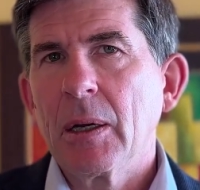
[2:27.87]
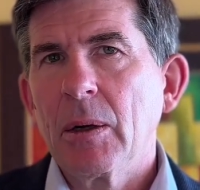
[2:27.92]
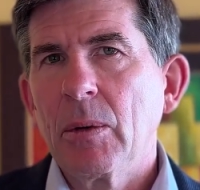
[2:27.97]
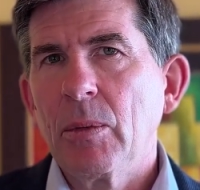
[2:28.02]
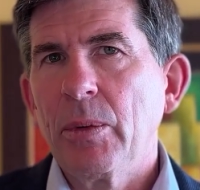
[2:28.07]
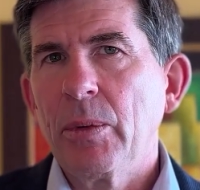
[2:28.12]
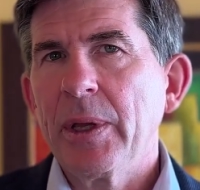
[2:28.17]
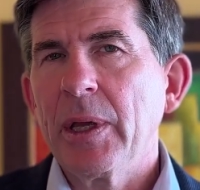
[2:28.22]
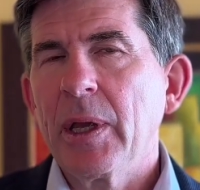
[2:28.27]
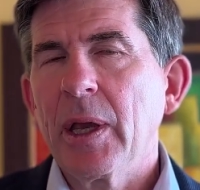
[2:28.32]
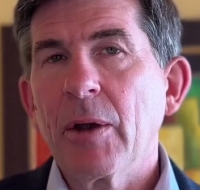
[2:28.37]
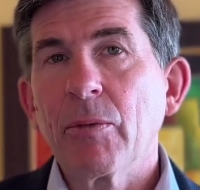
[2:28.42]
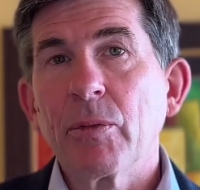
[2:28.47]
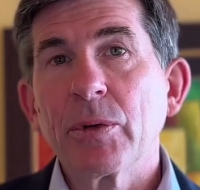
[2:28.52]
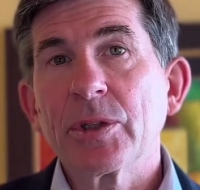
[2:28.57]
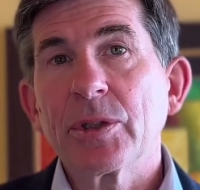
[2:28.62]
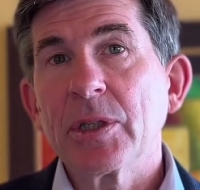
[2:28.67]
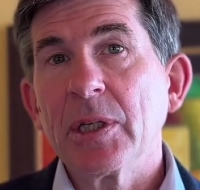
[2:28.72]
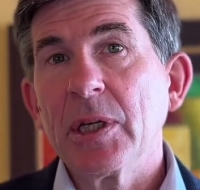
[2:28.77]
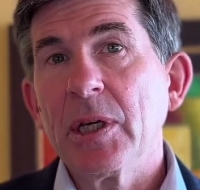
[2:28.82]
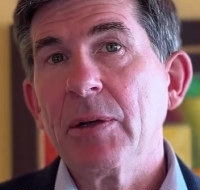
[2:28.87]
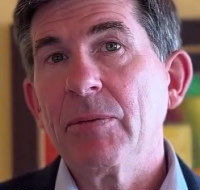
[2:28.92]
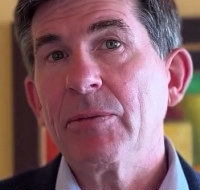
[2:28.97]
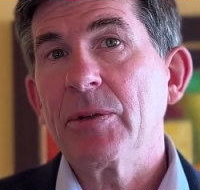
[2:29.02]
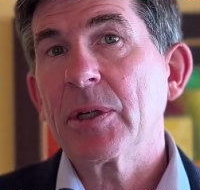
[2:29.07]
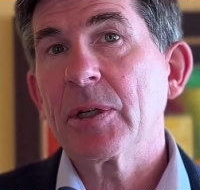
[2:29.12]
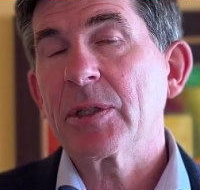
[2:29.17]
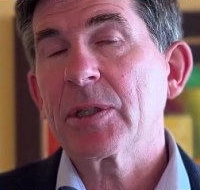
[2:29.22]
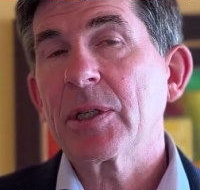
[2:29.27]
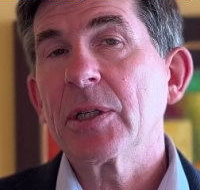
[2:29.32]
We have received,
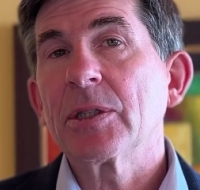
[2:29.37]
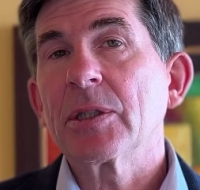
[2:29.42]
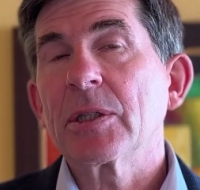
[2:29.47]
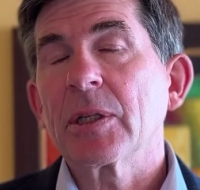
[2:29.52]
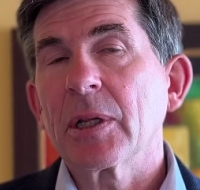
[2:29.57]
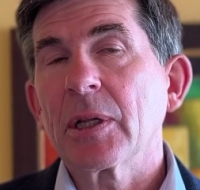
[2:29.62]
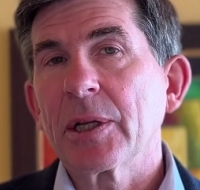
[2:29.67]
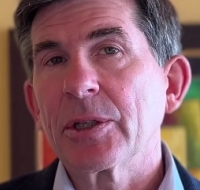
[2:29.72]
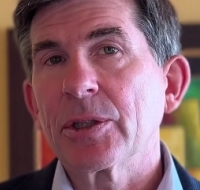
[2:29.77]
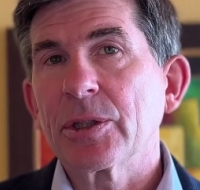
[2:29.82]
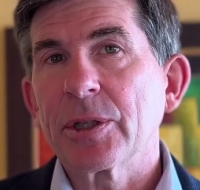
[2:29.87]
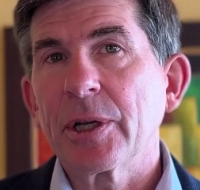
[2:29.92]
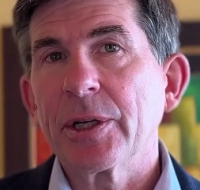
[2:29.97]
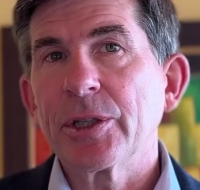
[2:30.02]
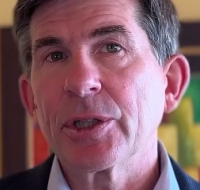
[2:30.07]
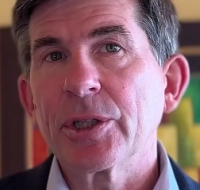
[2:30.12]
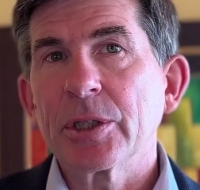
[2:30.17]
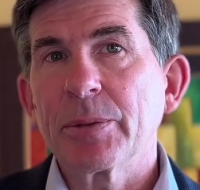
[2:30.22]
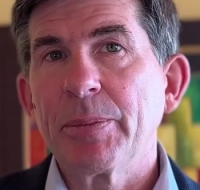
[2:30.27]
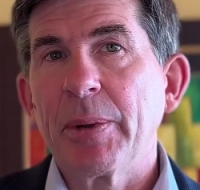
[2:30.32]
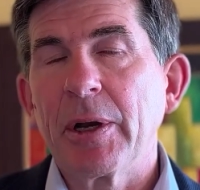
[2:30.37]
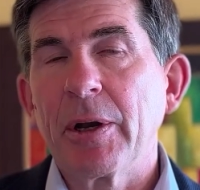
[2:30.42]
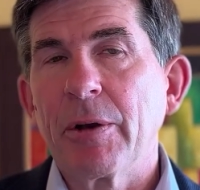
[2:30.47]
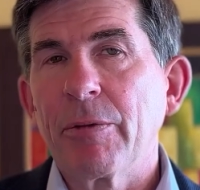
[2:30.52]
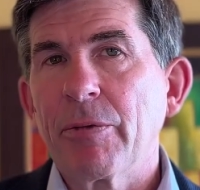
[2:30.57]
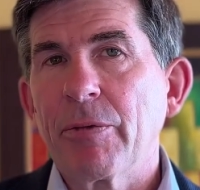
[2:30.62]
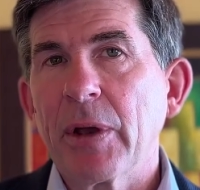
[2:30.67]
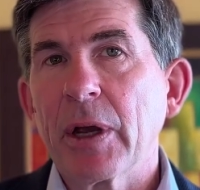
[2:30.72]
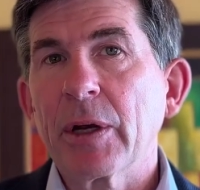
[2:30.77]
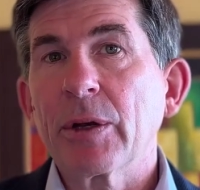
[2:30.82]
since the legislation has been in
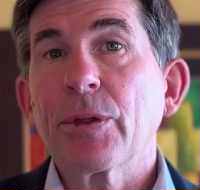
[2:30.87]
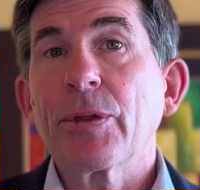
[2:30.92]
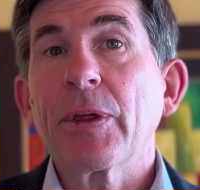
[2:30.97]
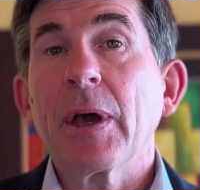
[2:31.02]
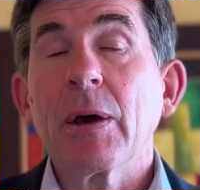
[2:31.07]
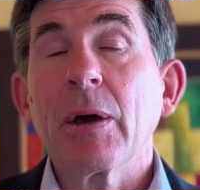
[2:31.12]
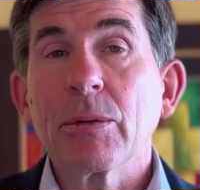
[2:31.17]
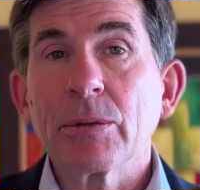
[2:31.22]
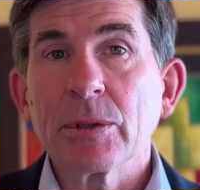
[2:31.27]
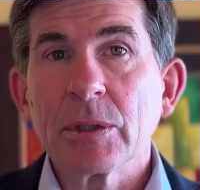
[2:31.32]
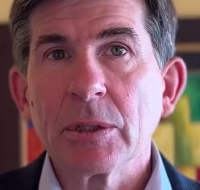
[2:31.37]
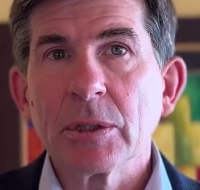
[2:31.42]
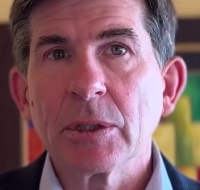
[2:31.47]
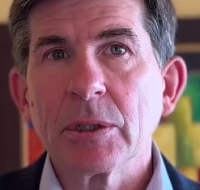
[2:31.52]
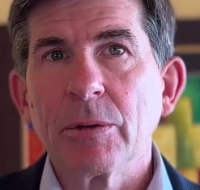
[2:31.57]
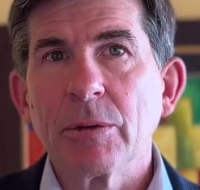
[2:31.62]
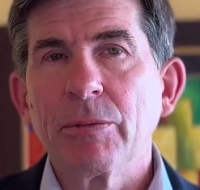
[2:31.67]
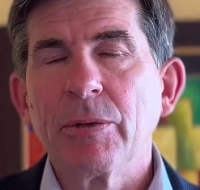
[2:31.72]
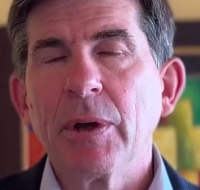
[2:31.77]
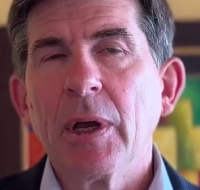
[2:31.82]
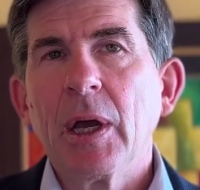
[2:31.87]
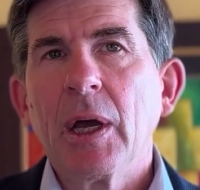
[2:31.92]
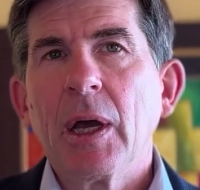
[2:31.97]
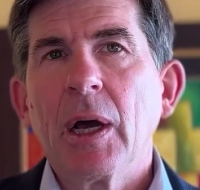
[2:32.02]
effect, thousands of